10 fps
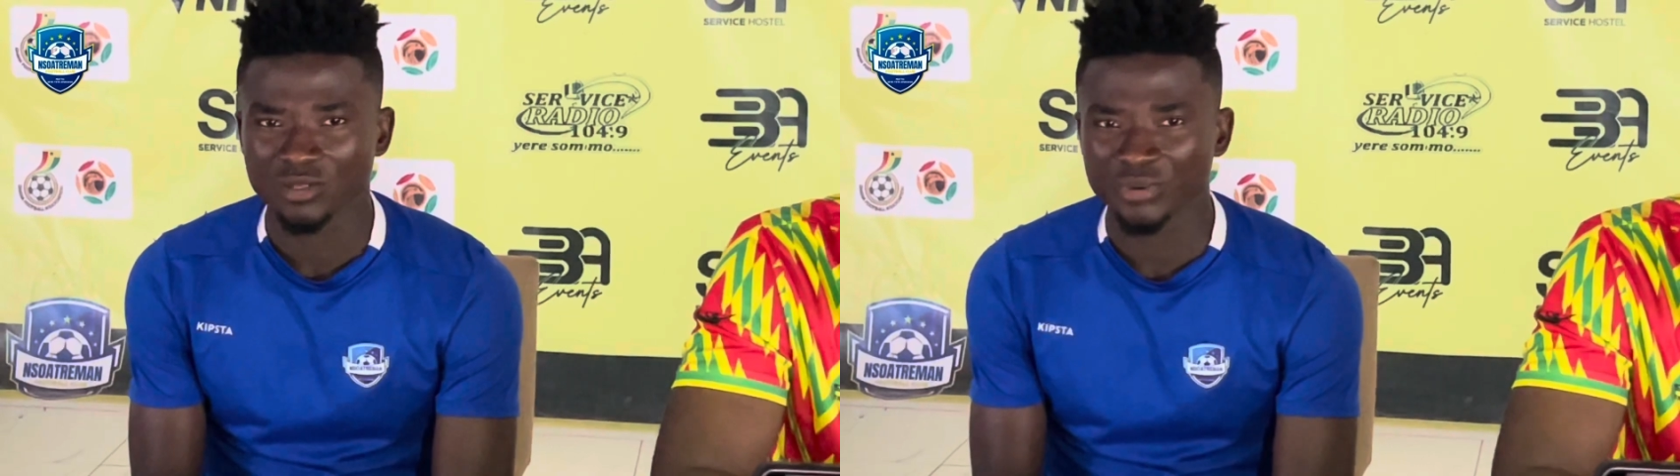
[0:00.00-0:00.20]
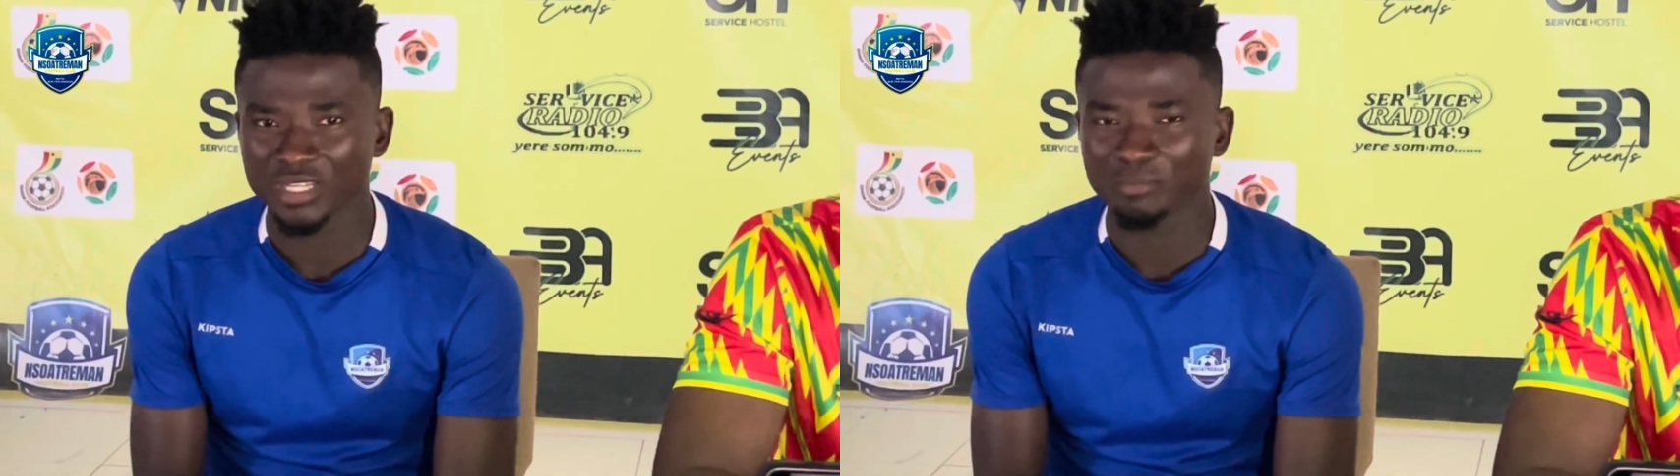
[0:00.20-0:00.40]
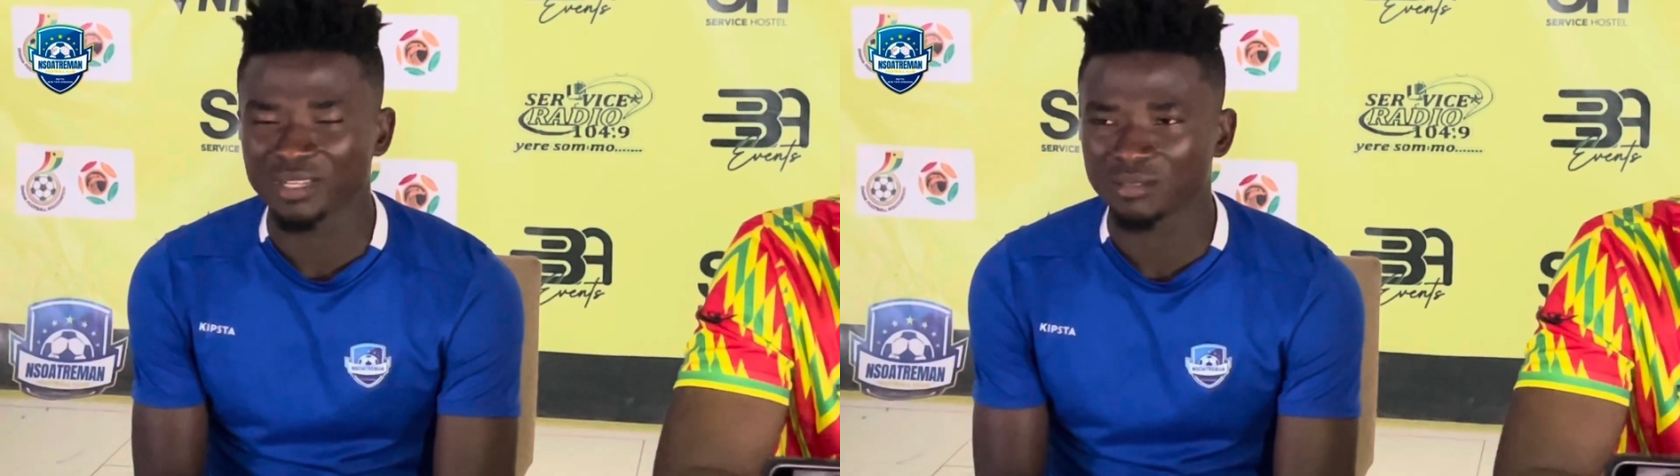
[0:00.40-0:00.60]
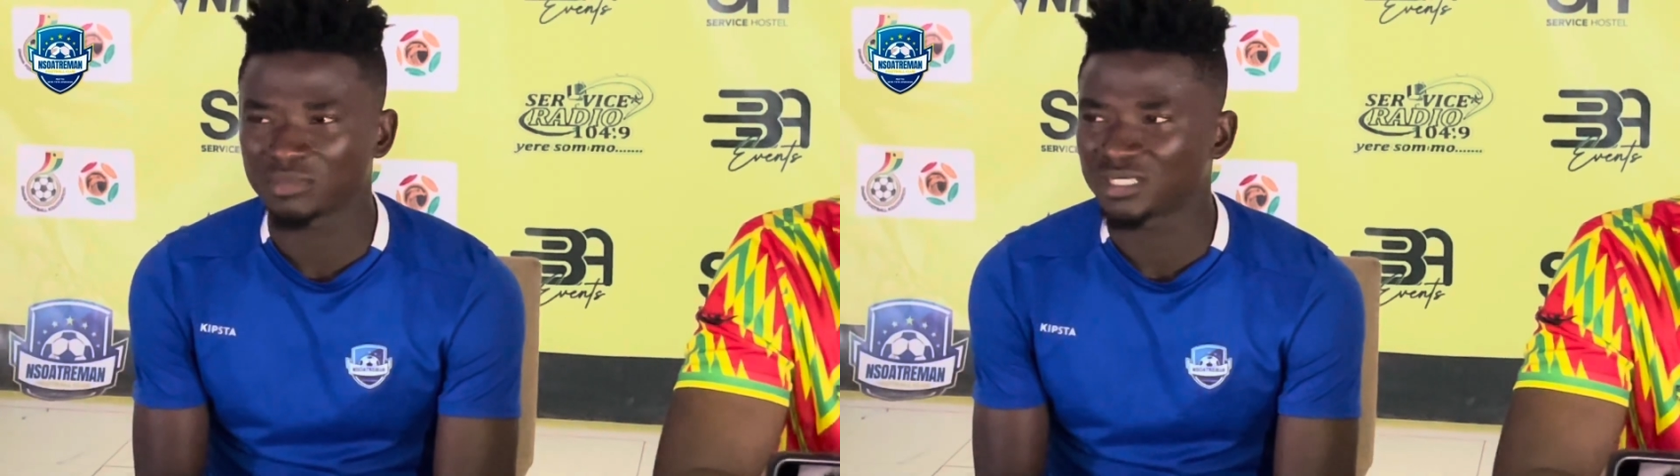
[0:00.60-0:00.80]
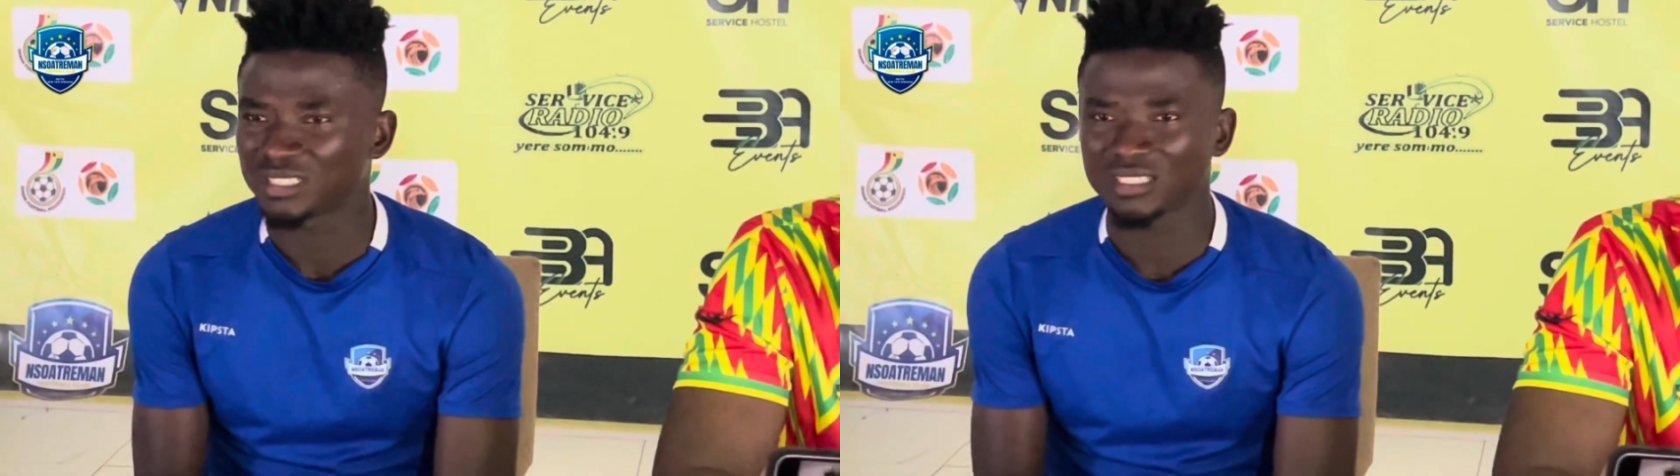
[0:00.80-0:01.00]
we the playing
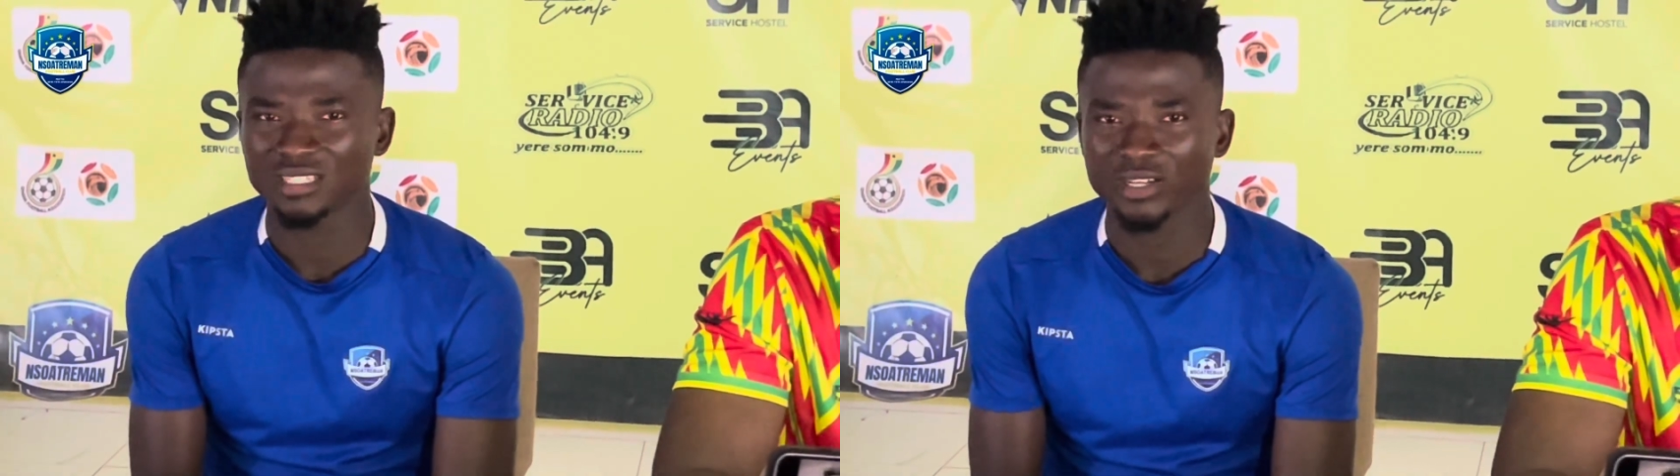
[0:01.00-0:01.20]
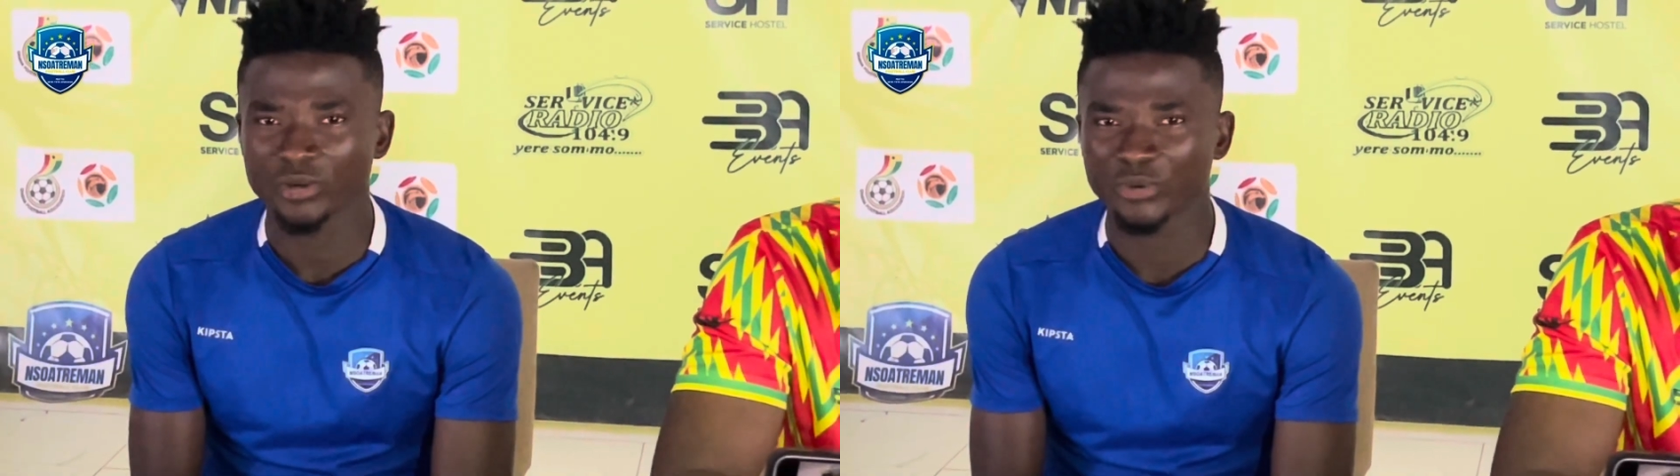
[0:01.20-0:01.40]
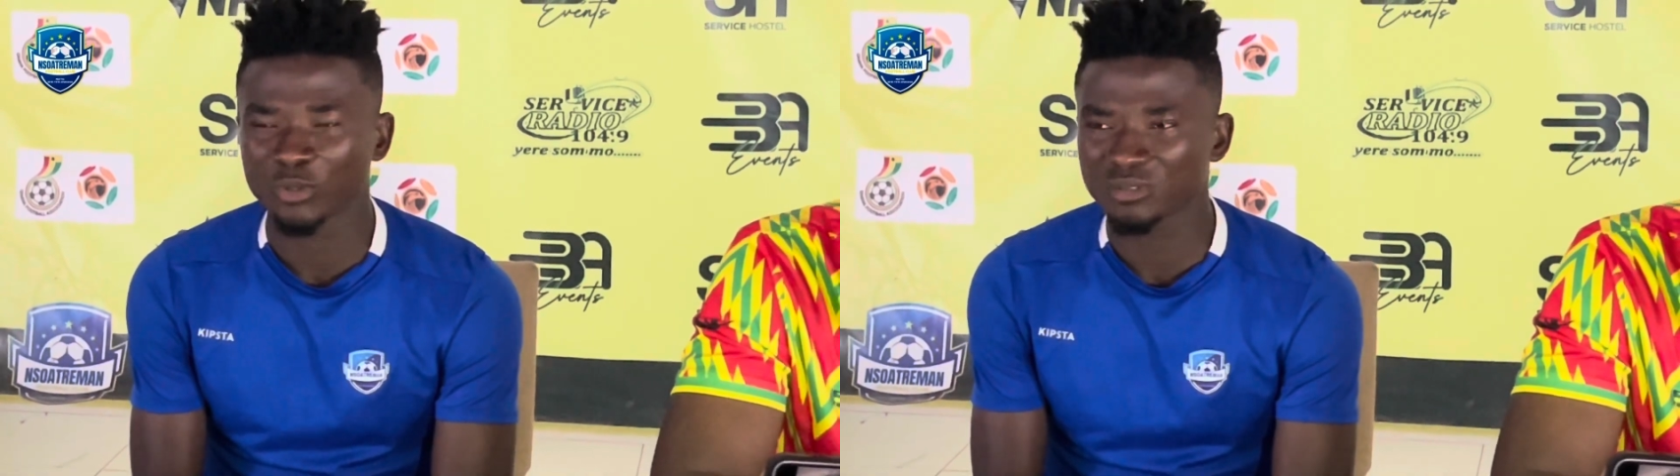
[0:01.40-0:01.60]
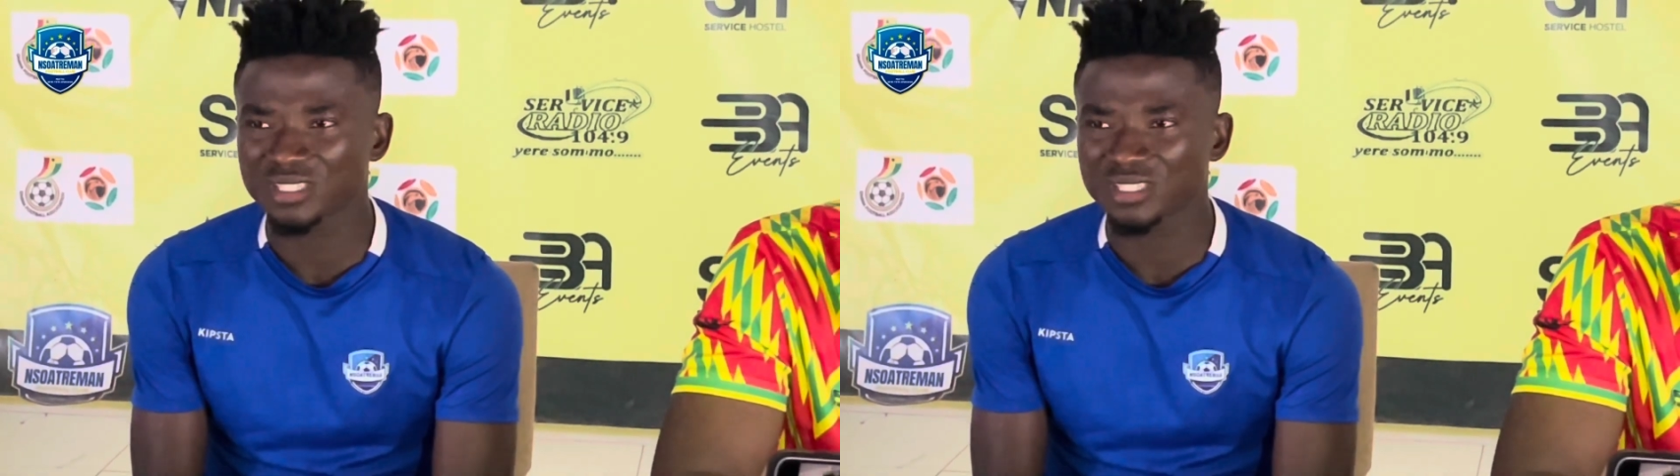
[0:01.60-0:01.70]
body, we don't